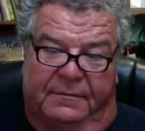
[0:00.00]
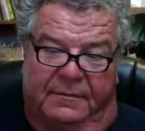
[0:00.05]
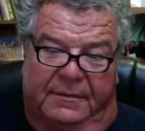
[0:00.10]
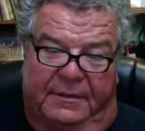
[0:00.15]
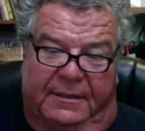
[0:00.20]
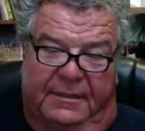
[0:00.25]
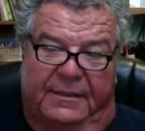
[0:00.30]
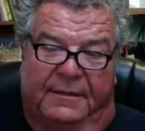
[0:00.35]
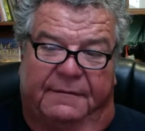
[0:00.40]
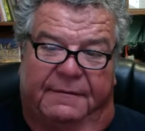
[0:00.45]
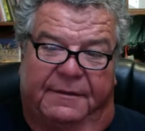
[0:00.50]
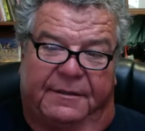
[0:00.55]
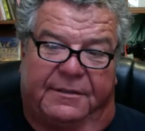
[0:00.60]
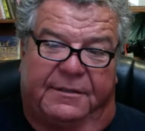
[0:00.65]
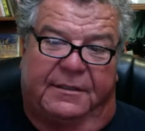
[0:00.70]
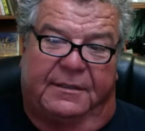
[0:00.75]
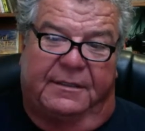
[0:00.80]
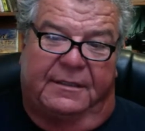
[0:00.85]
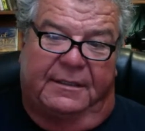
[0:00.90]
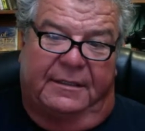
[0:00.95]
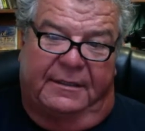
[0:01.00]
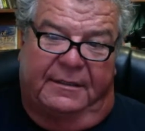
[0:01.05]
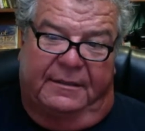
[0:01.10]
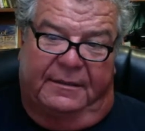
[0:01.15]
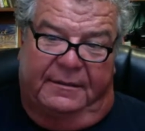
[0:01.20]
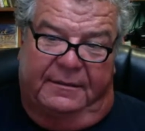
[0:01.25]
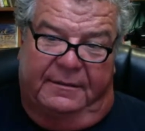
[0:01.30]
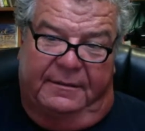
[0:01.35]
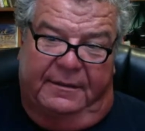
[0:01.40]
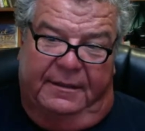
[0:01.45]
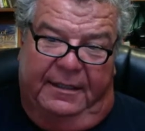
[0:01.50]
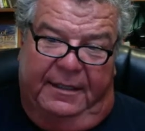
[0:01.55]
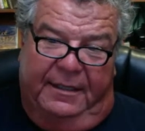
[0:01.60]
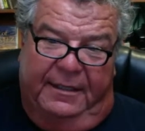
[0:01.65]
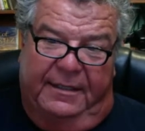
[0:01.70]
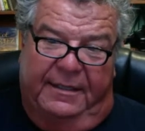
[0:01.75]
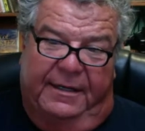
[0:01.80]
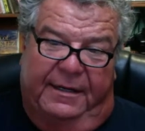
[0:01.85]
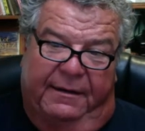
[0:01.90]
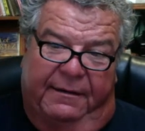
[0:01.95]
individually in
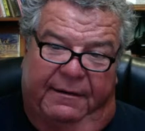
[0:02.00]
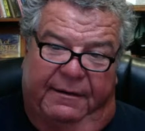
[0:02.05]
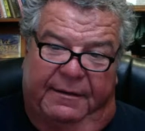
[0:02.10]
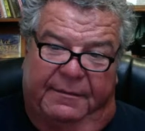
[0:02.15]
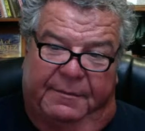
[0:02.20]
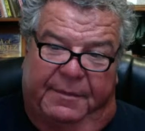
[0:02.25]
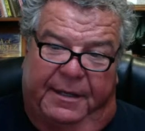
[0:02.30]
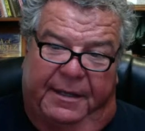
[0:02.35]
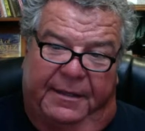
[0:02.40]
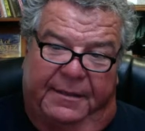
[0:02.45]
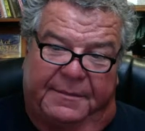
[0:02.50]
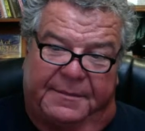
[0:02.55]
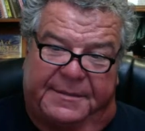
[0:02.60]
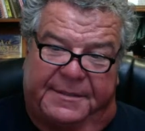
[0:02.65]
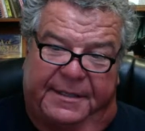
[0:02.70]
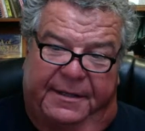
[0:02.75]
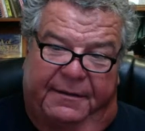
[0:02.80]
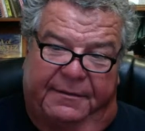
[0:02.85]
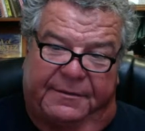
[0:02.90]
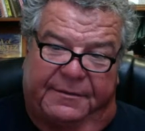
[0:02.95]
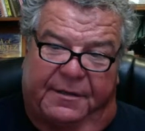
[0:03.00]
an area by themselves,